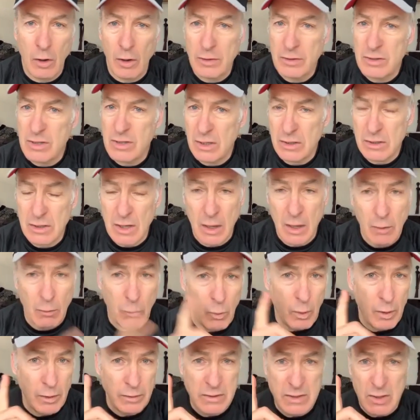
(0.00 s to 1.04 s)
did
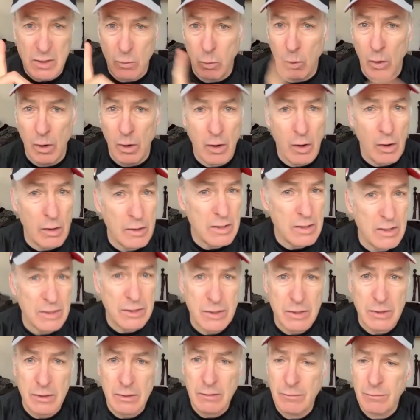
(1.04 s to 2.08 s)
one
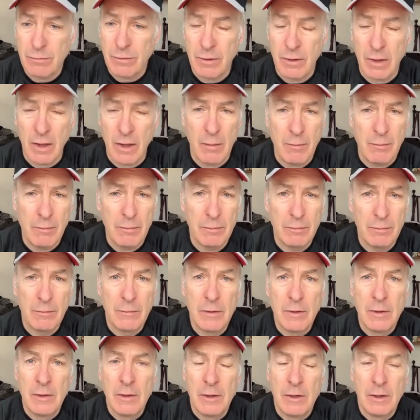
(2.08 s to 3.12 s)
audition for them
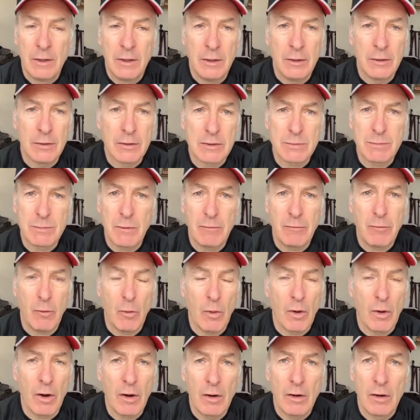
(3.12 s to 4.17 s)
years
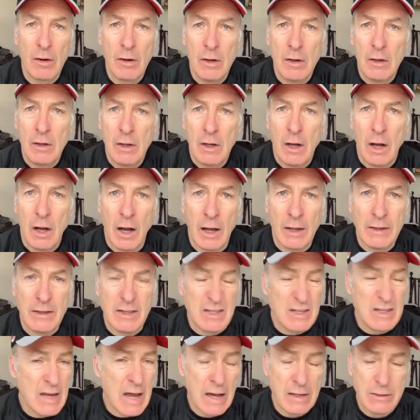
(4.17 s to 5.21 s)
before. I
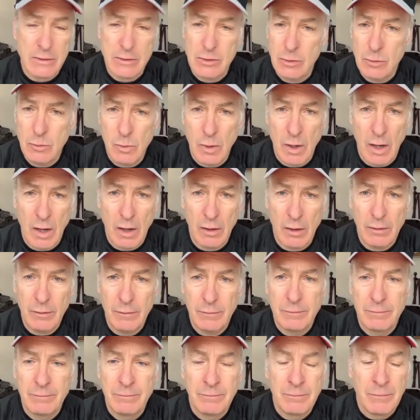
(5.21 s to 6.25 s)
did not do well.
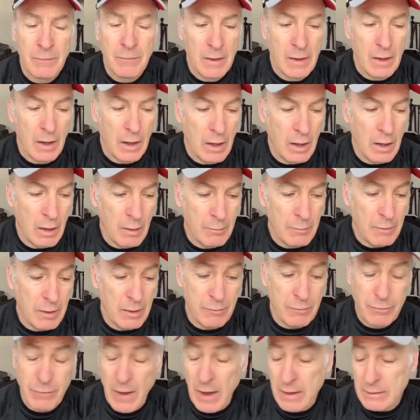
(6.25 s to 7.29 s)

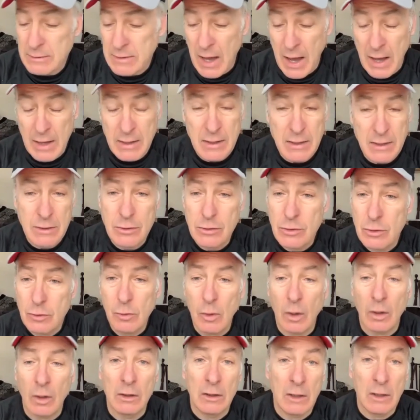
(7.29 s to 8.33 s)
In fact, I didn't do
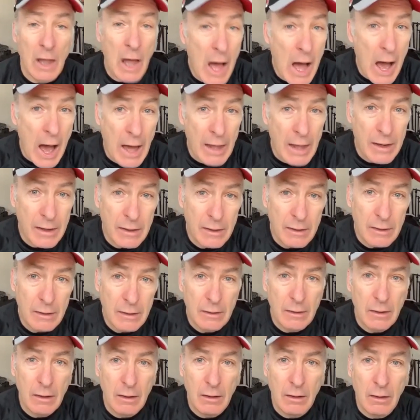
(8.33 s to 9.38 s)
a lot
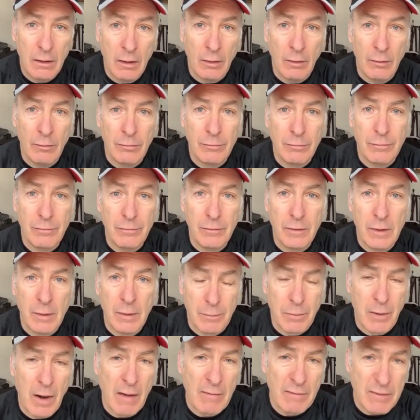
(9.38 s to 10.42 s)
of
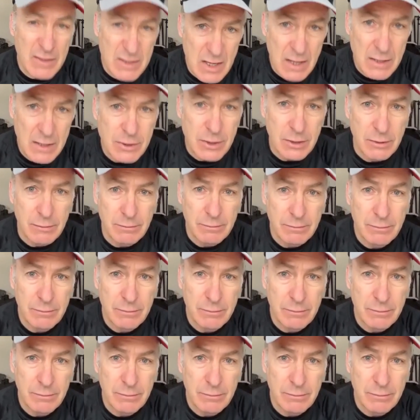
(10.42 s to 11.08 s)
improvisation.